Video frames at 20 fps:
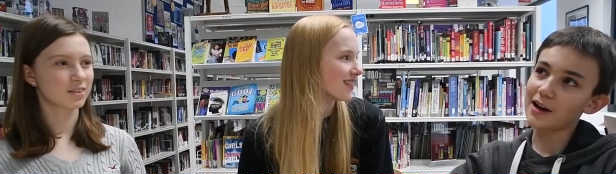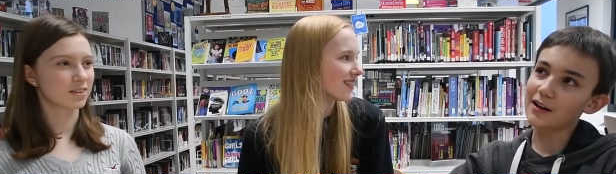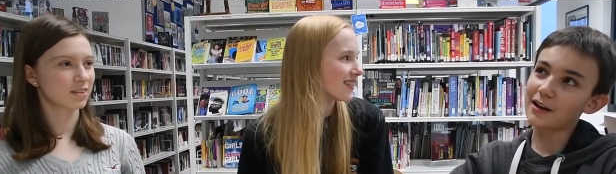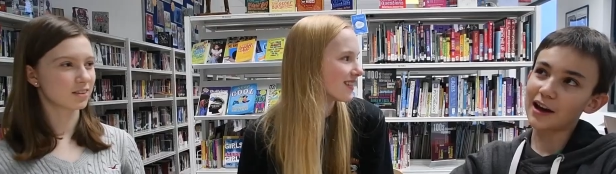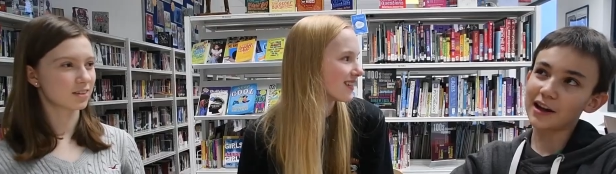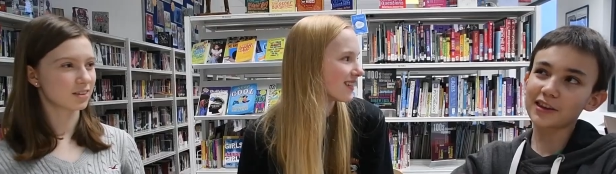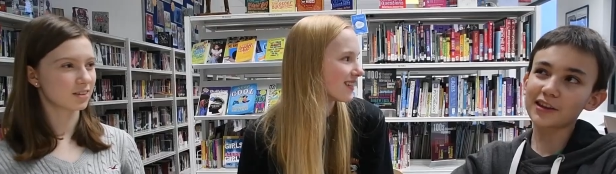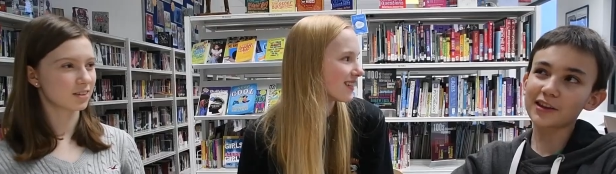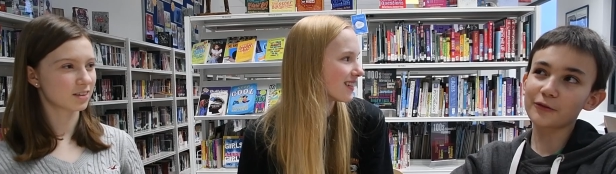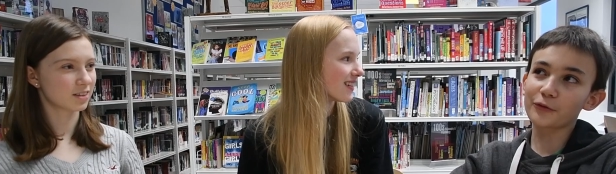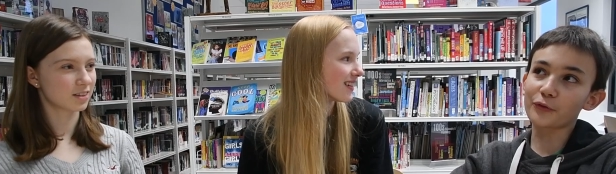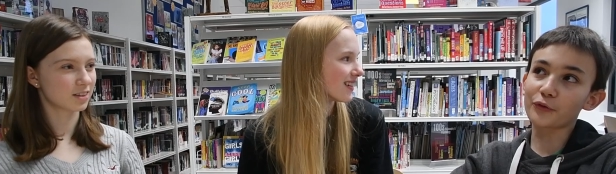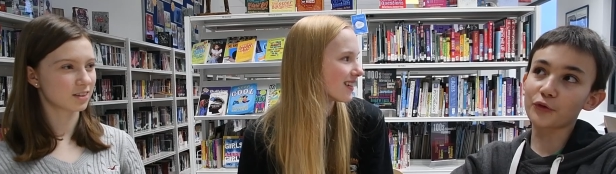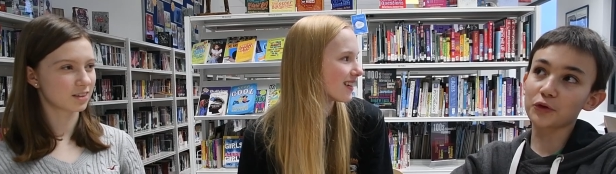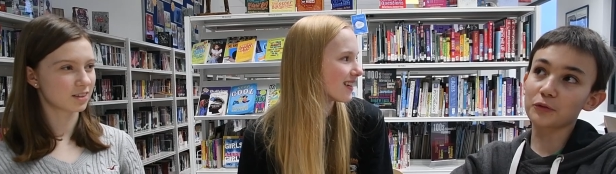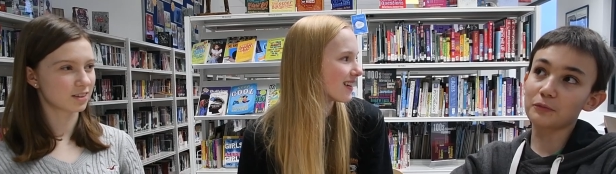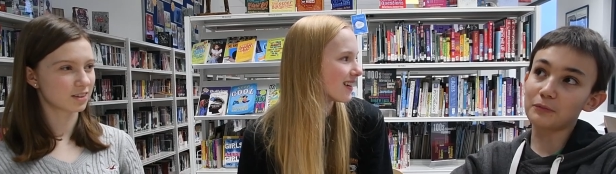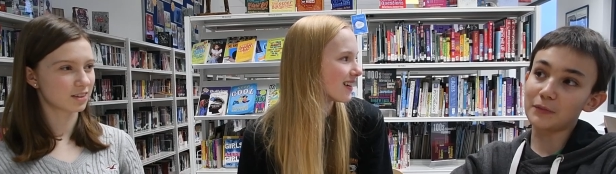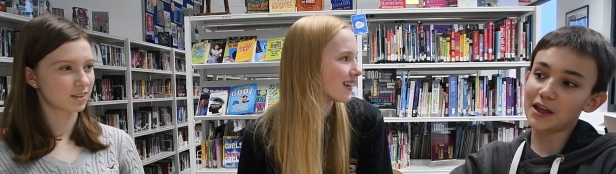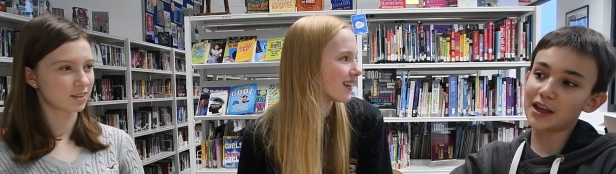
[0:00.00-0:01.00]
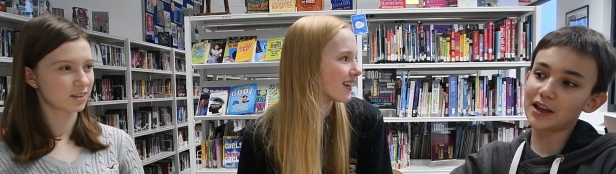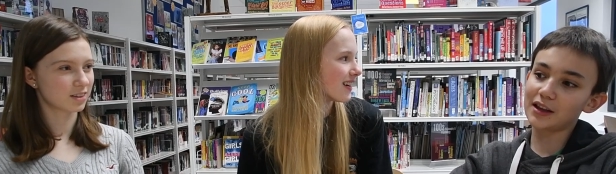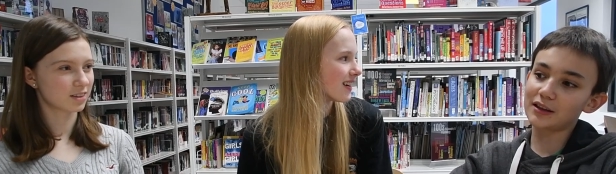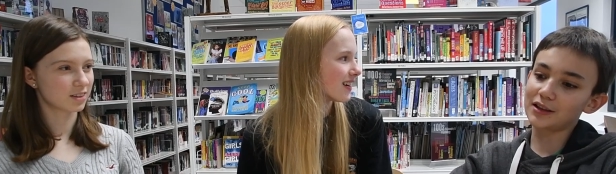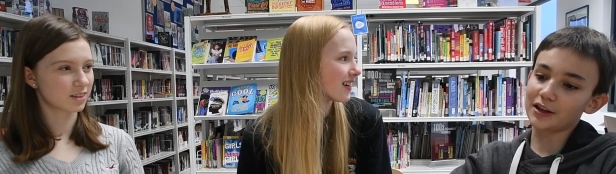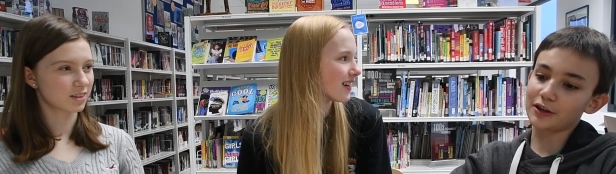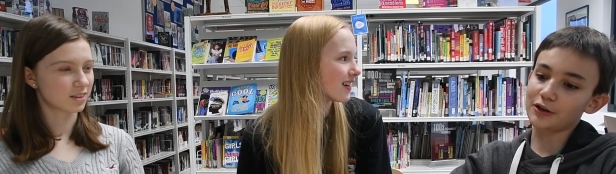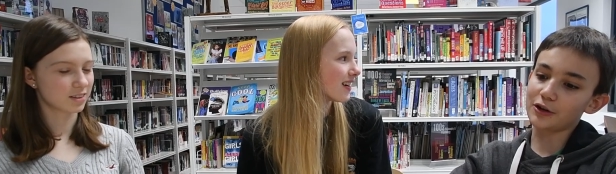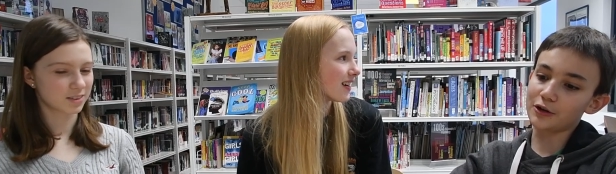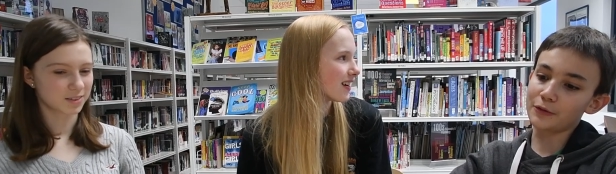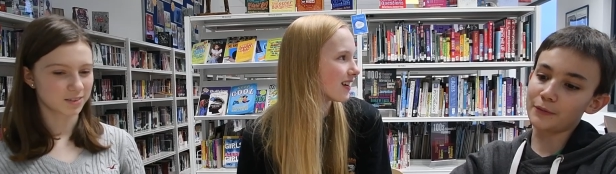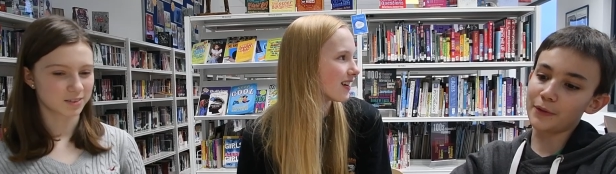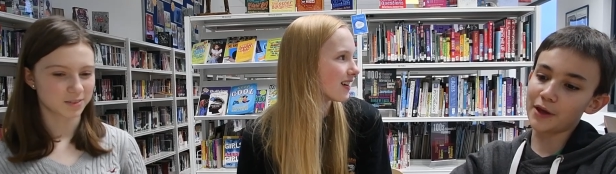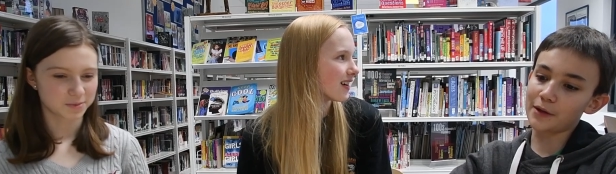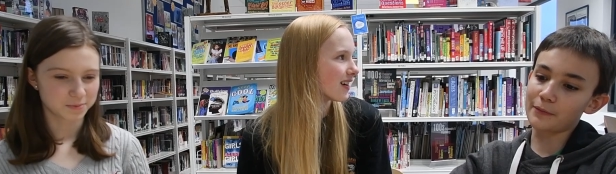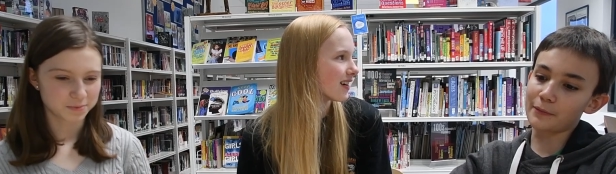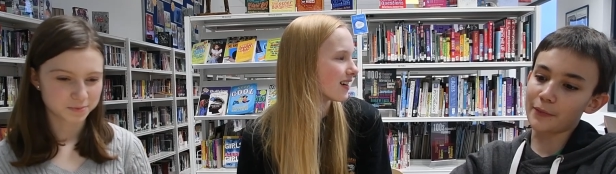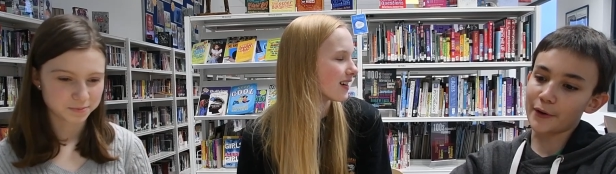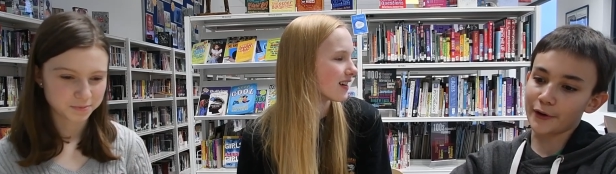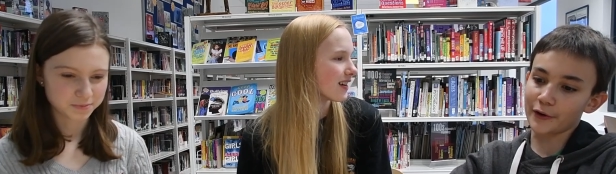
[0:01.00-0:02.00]
Speaker 1: I think for me, like a
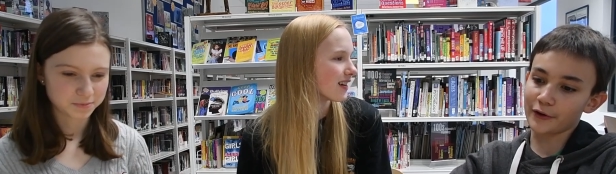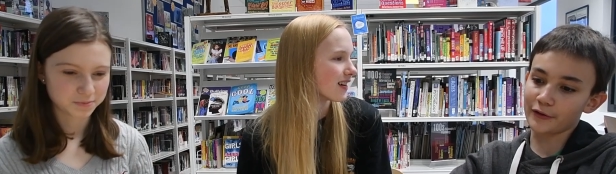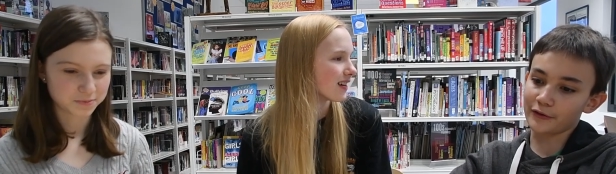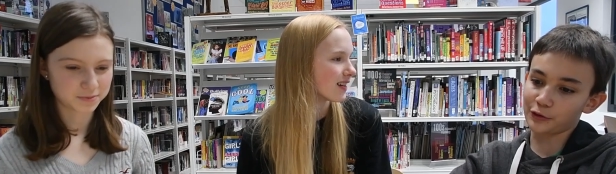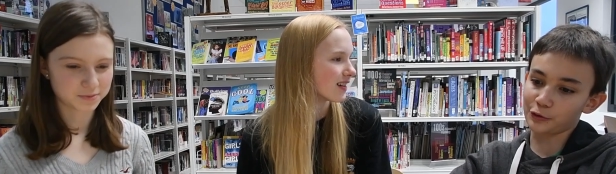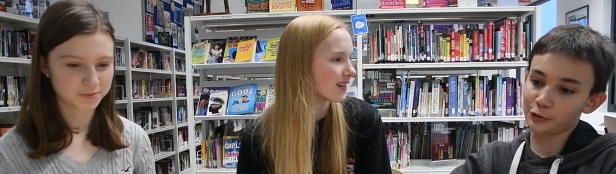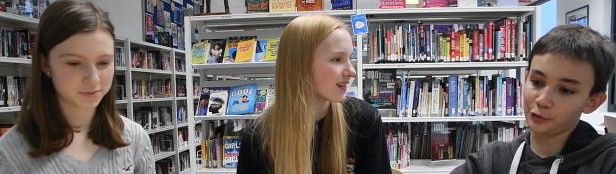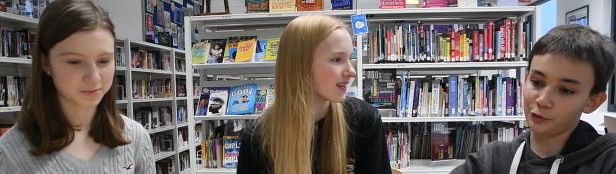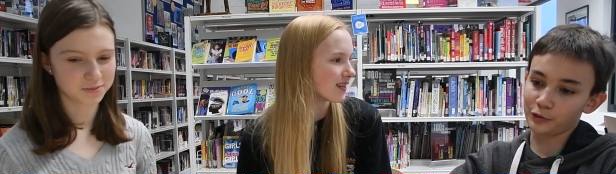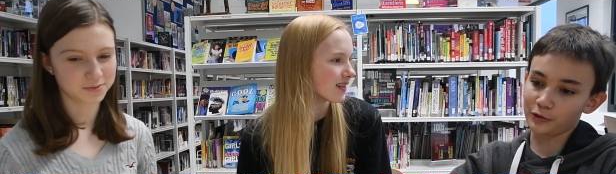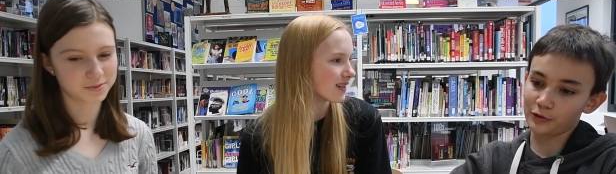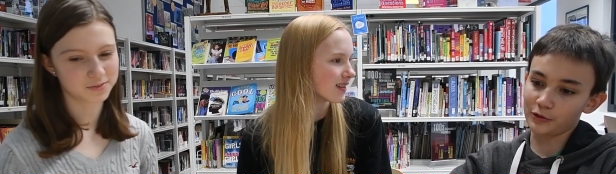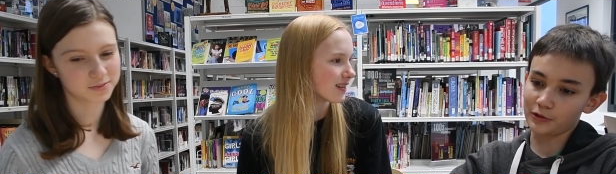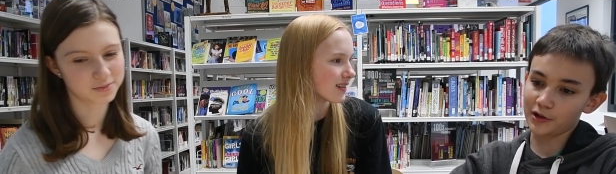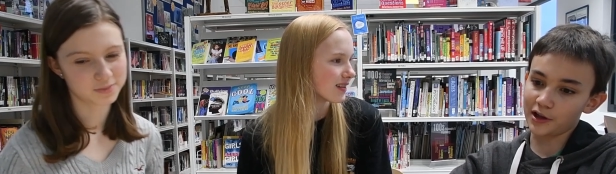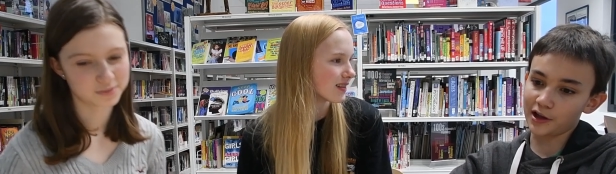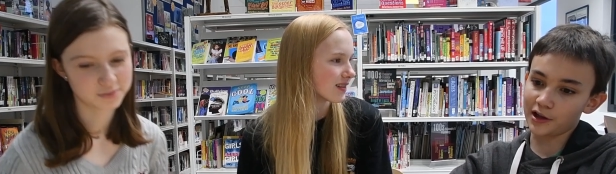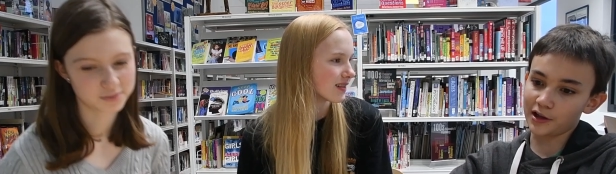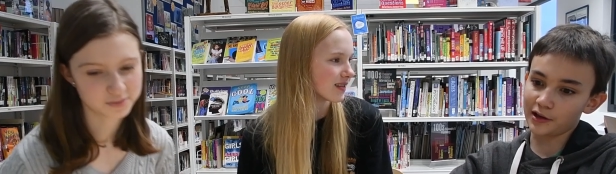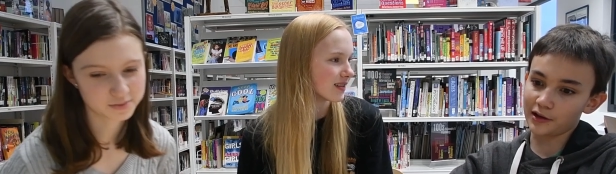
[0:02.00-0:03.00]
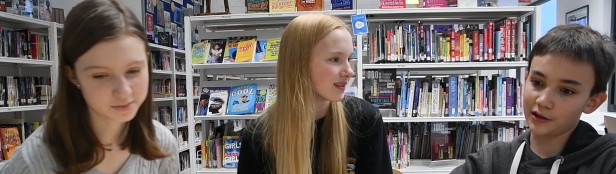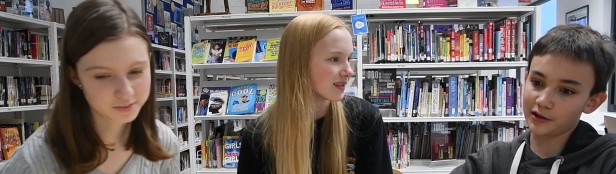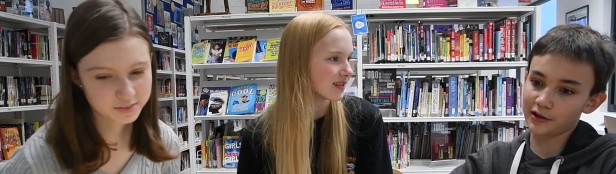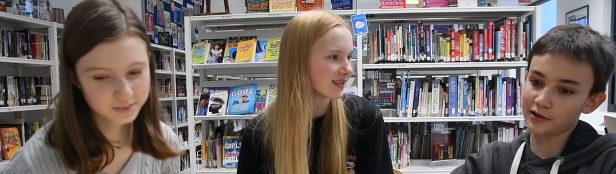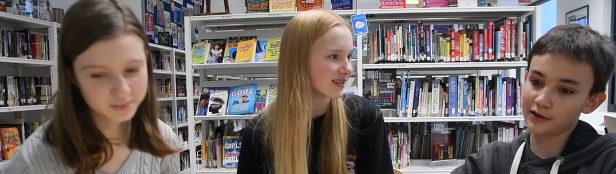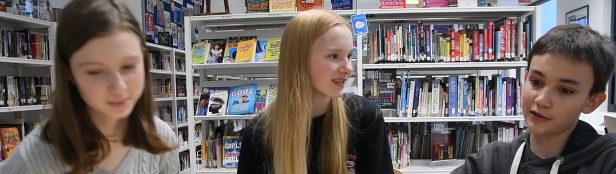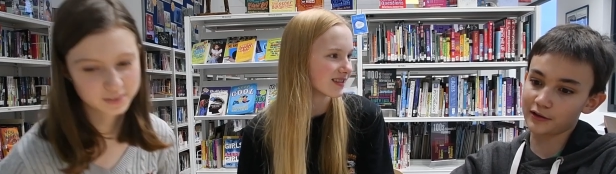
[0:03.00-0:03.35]
big part of school is